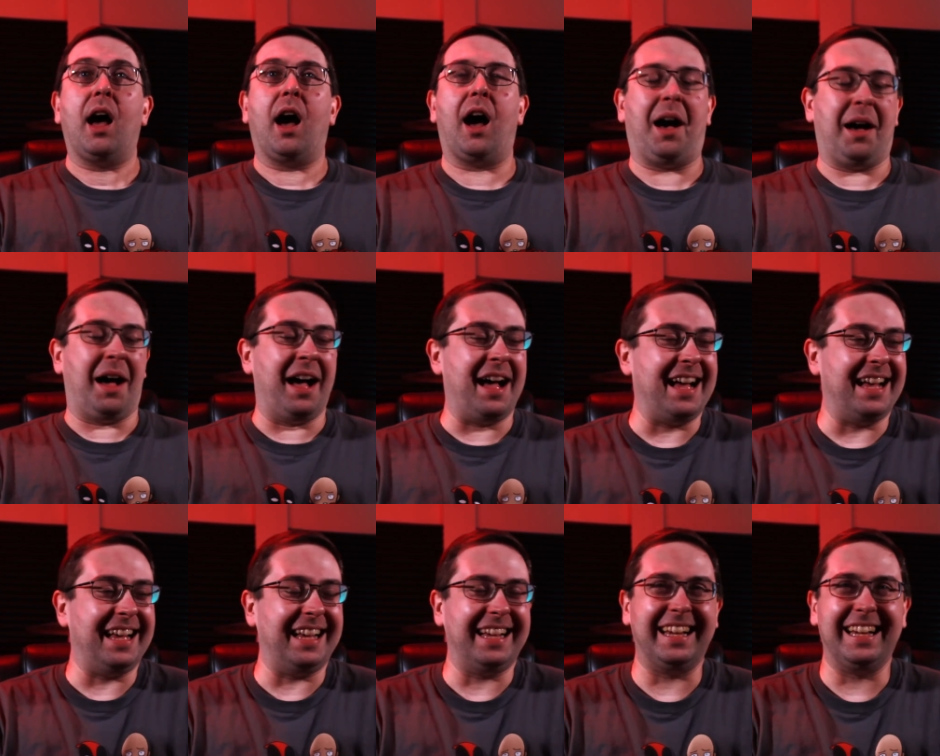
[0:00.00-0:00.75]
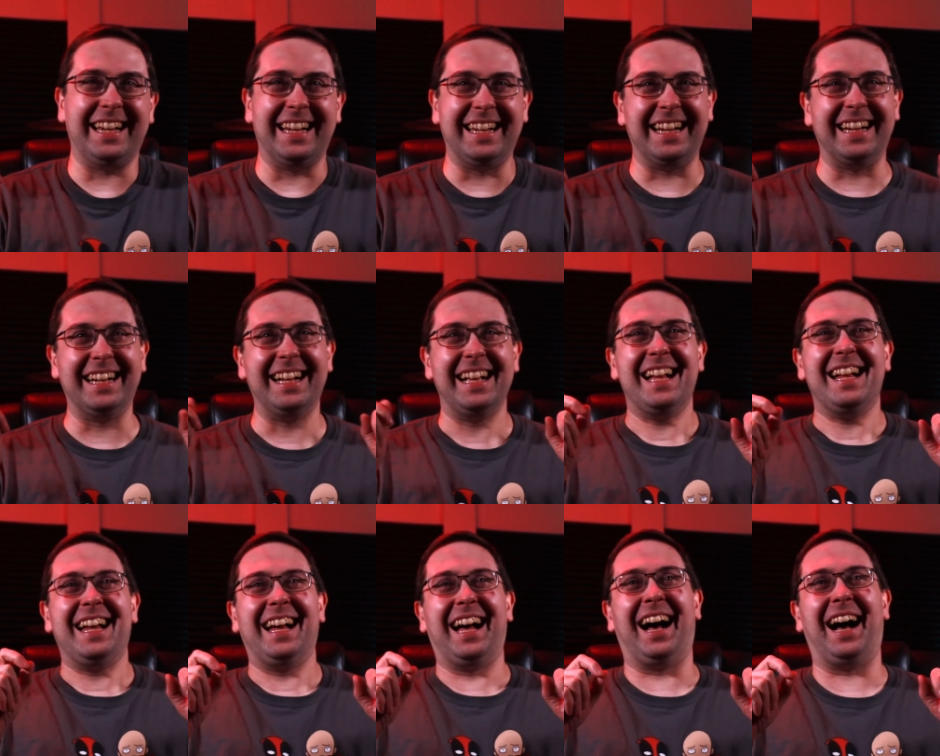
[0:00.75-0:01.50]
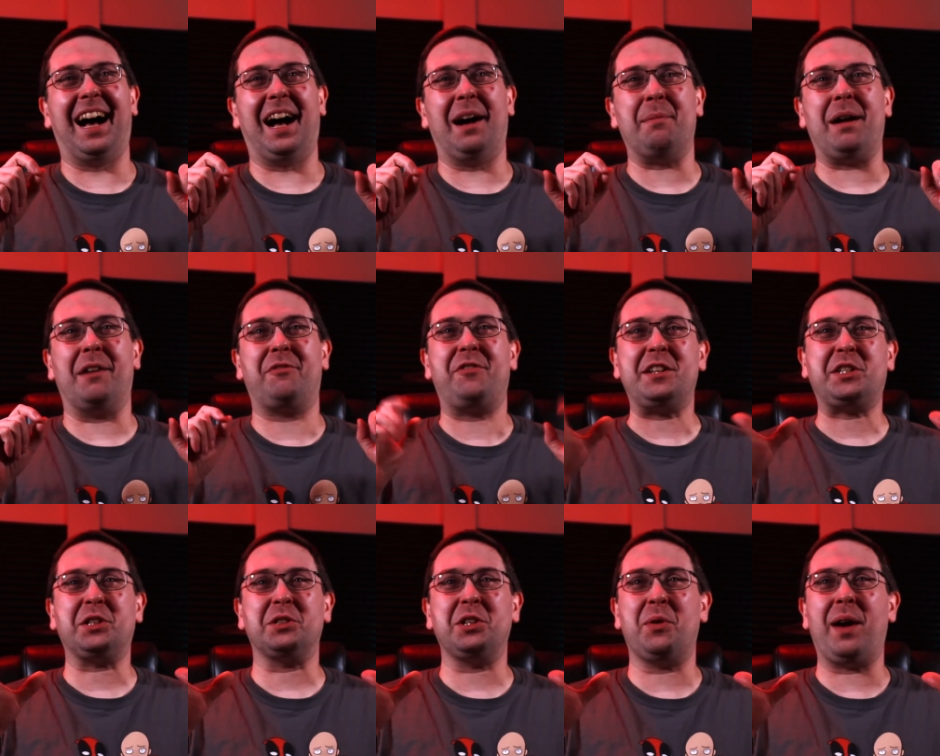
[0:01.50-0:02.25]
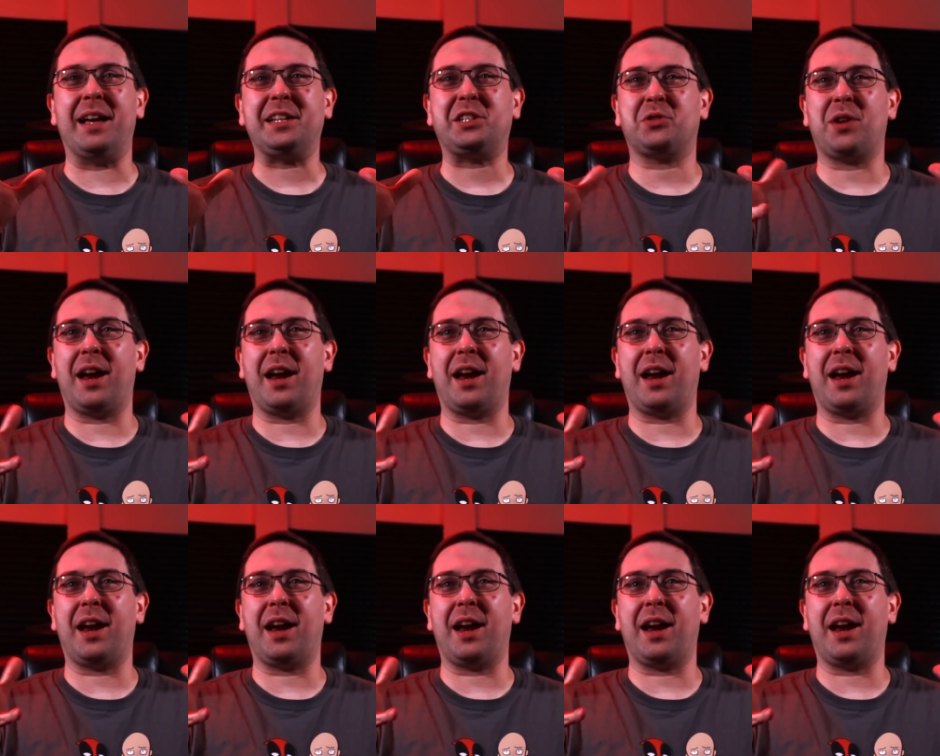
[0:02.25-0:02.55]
official U.S.